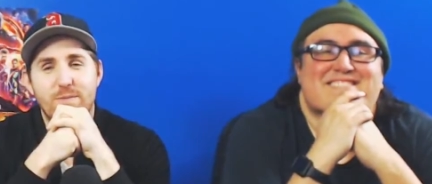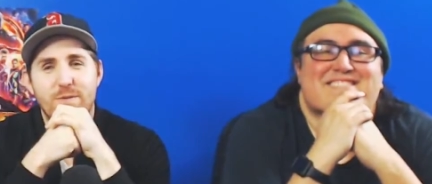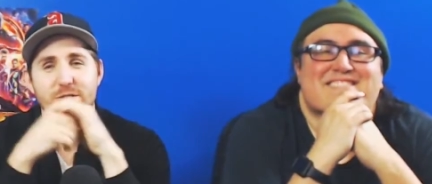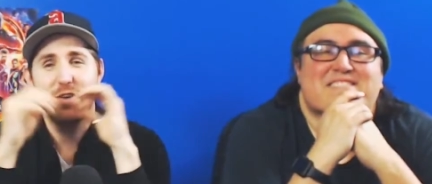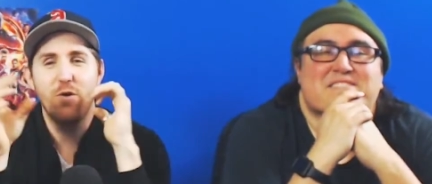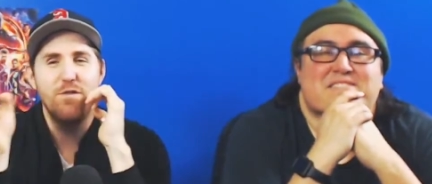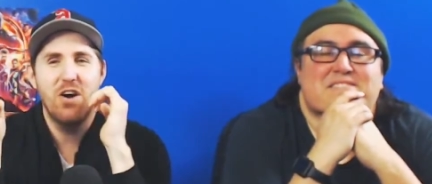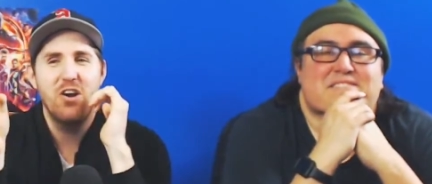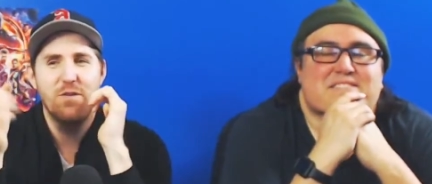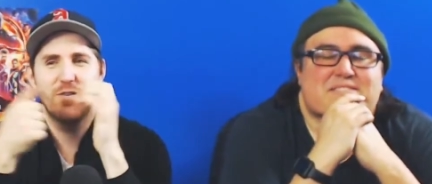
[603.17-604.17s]
Speaker 1: so
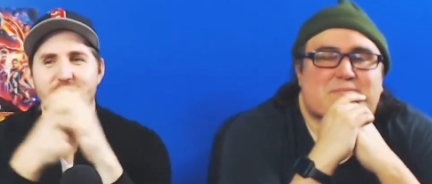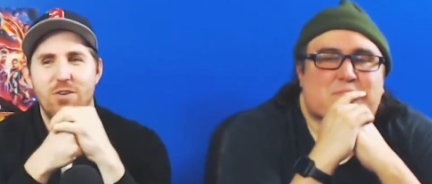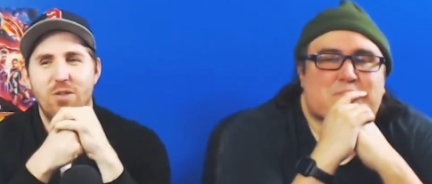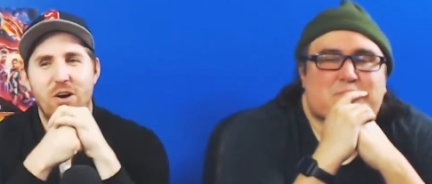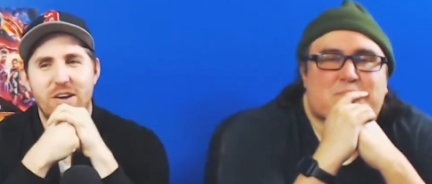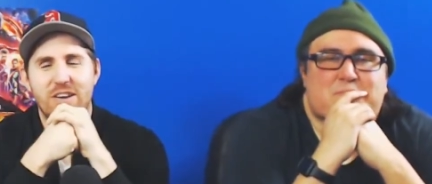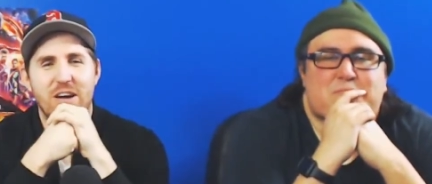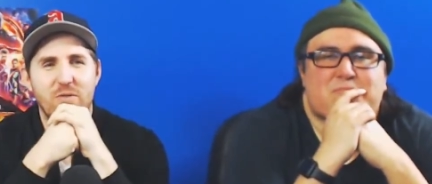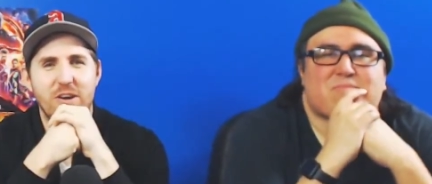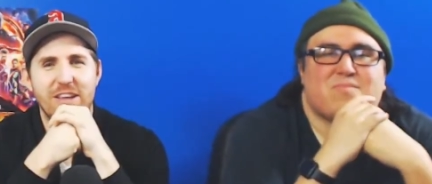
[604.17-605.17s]
far and for so long and
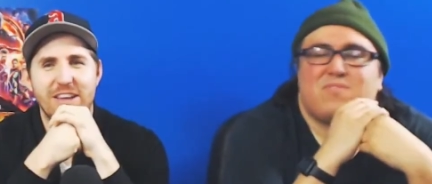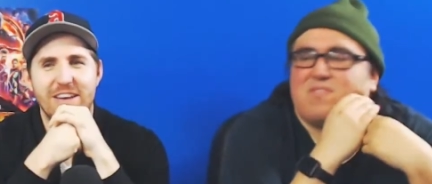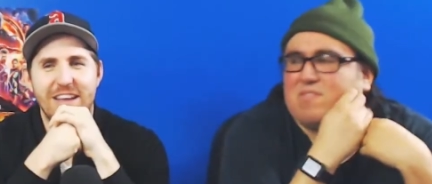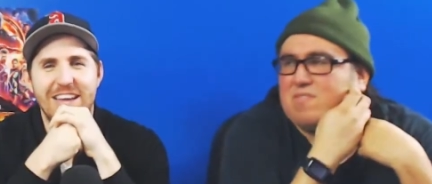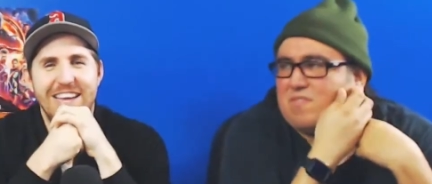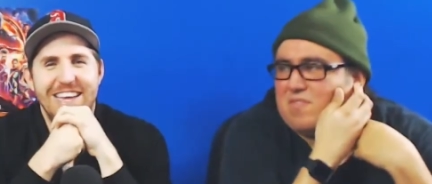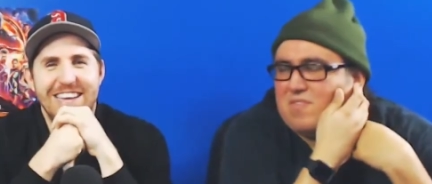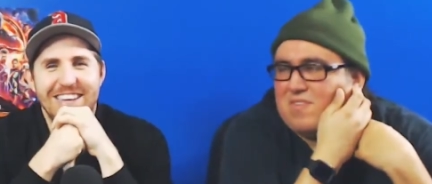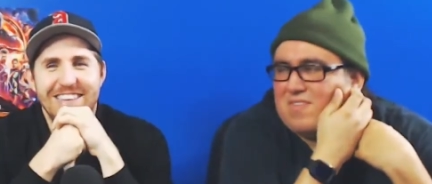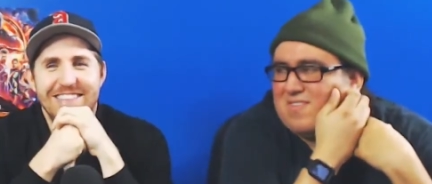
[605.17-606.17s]
not running
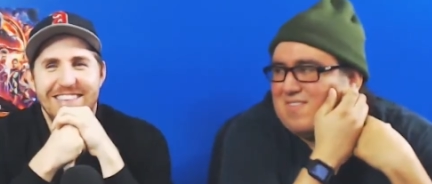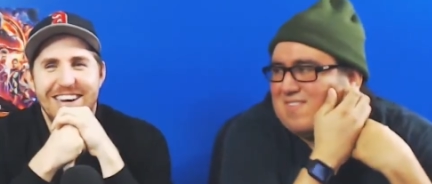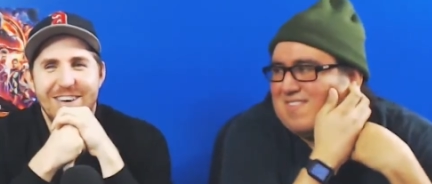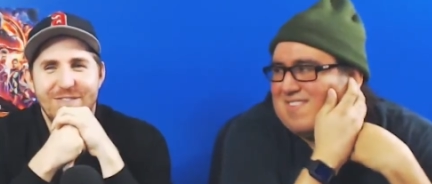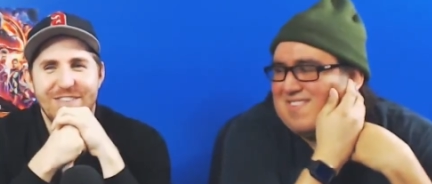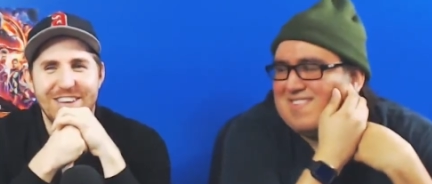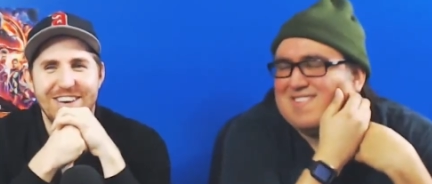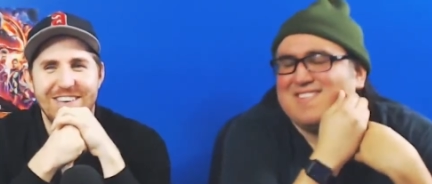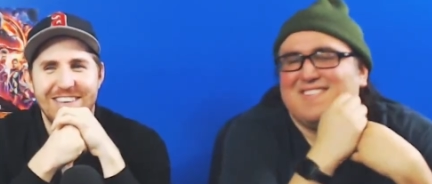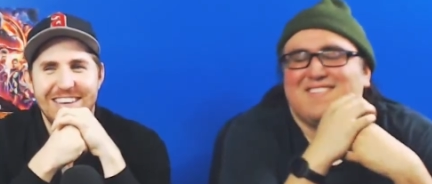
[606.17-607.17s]
in, into stuff, you
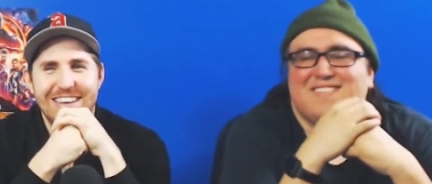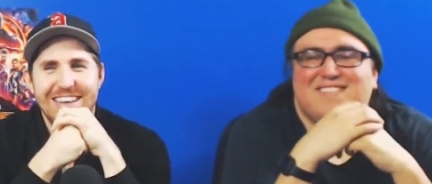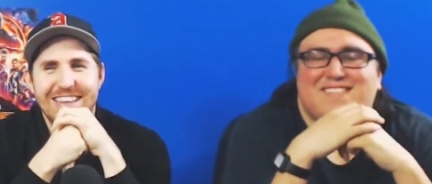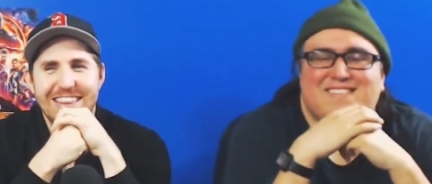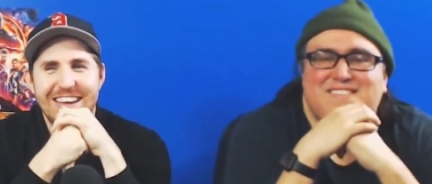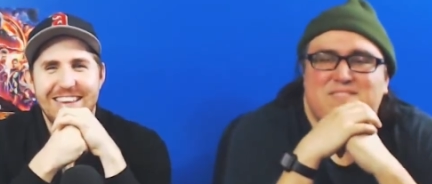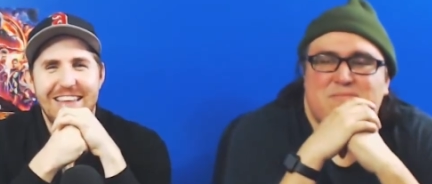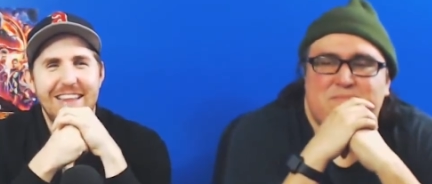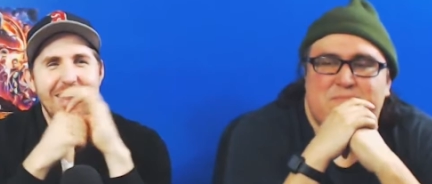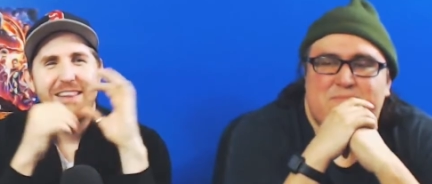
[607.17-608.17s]
know? Like,
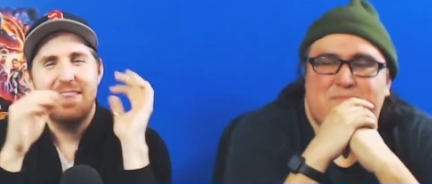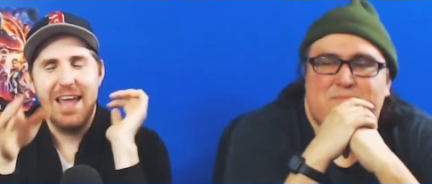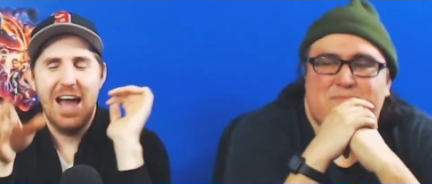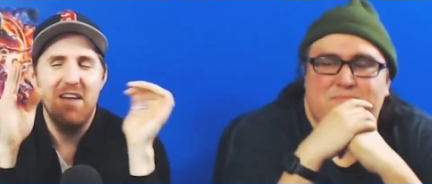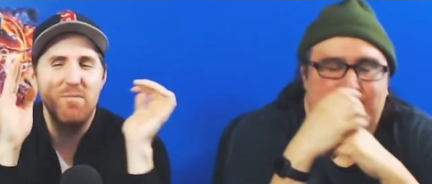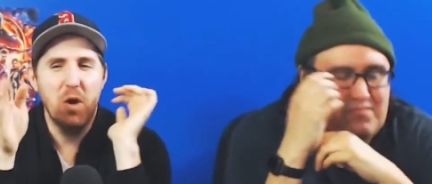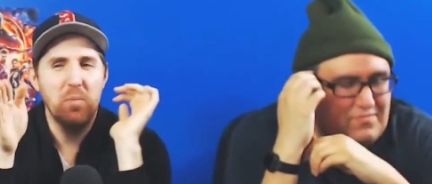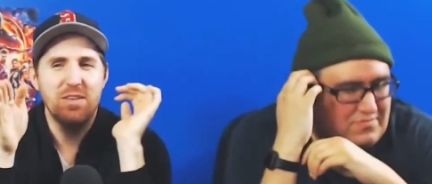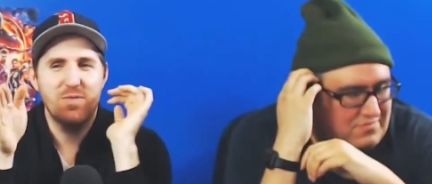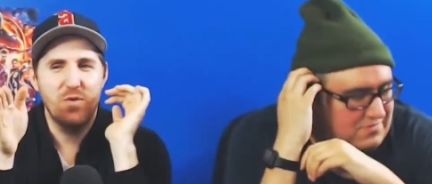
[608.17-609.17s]
they... They have
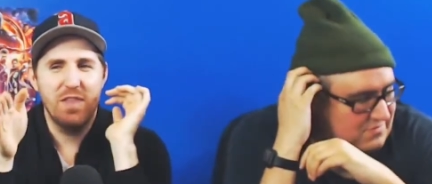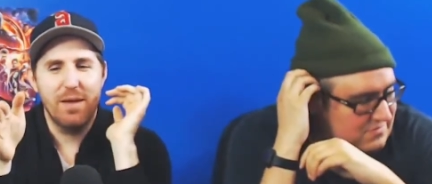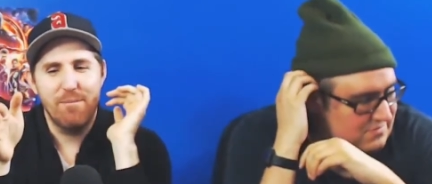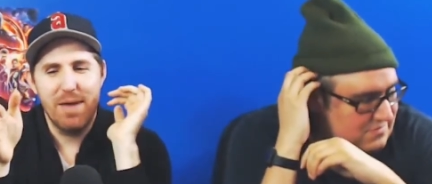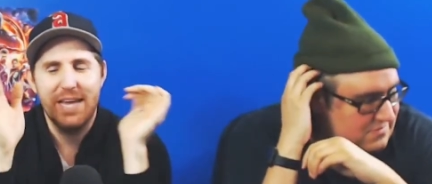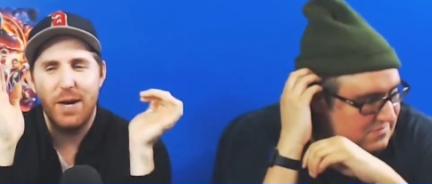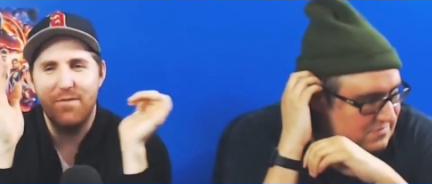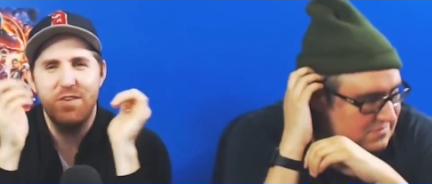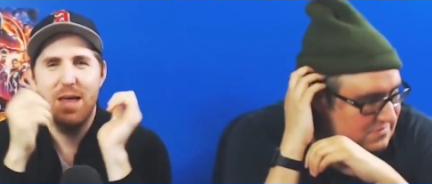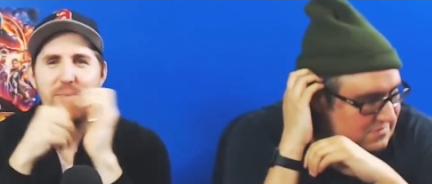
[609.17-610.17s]
moments where they make
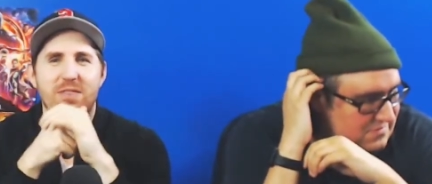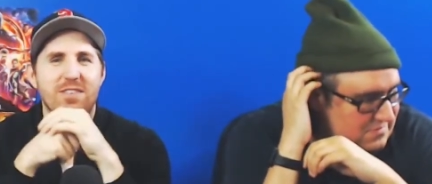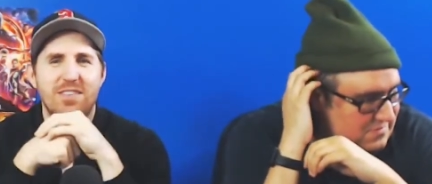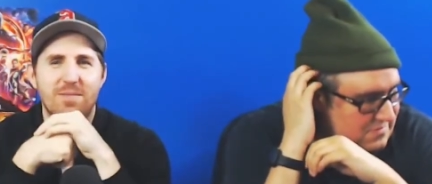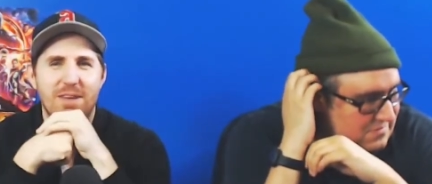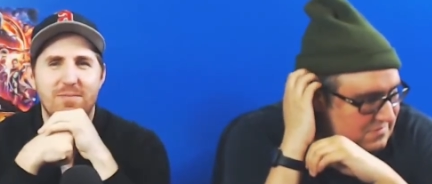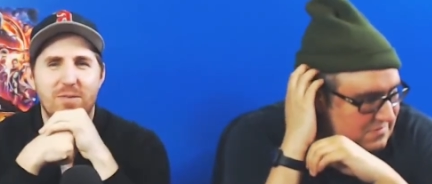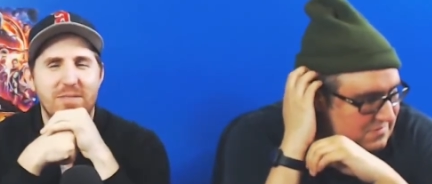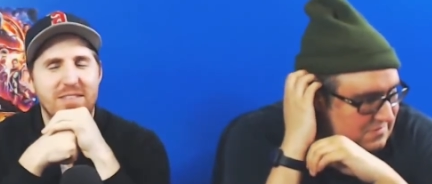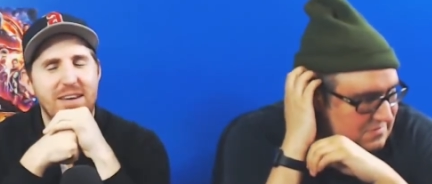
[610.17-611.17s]
up for that, but there's sometimes
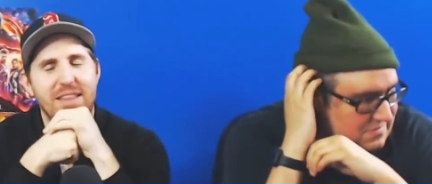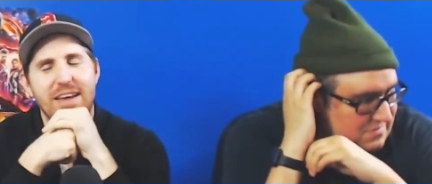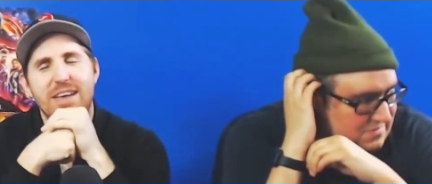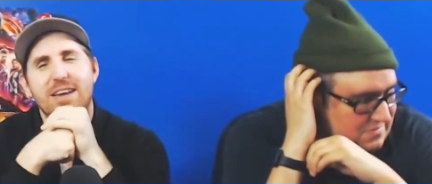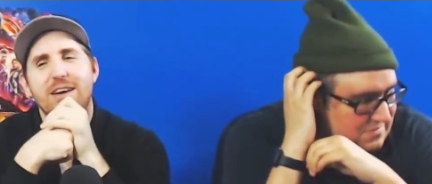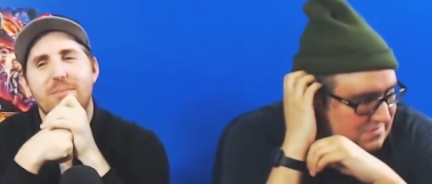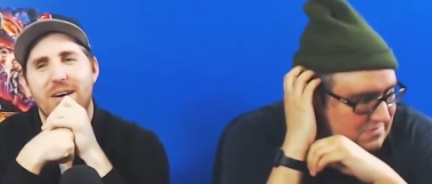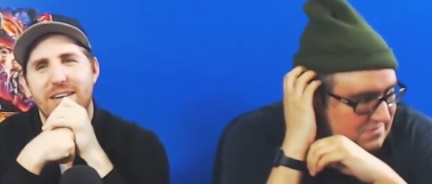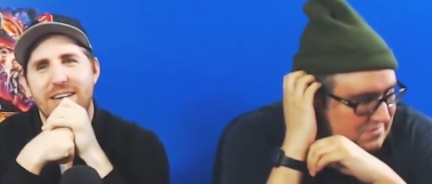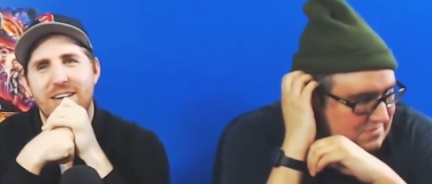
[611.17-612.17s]
I'm just kind of like, come
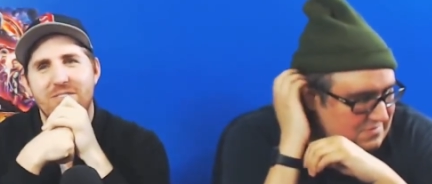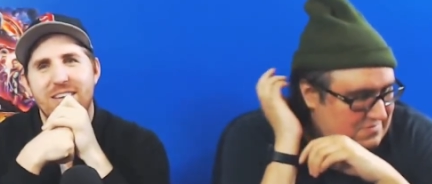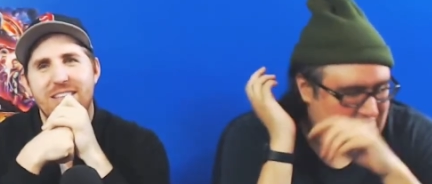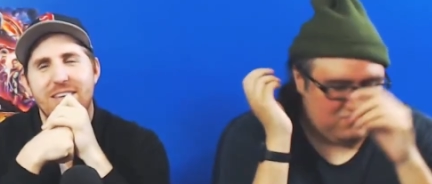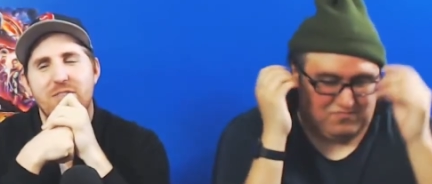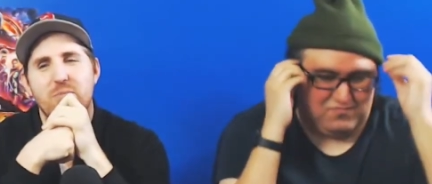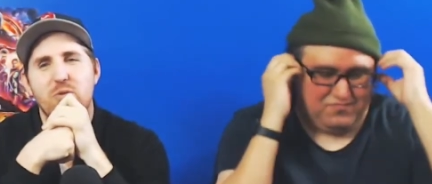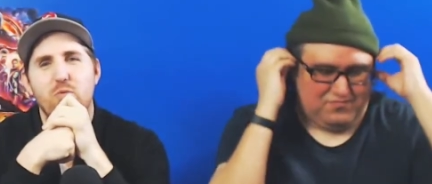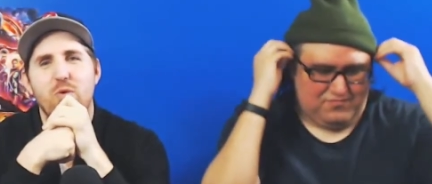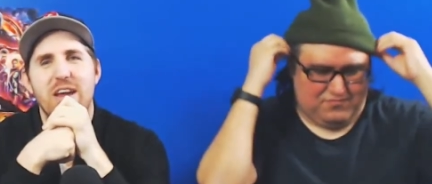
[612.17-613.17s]
on now. Like, it would
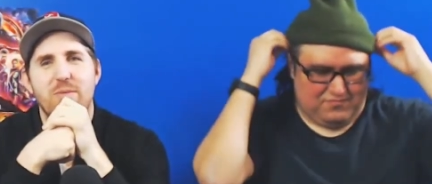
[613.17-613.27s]
be way